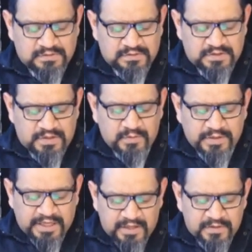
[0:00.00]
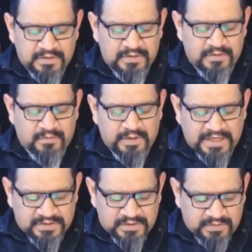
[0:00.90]
He will get
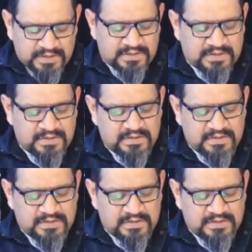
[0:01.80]
right to it.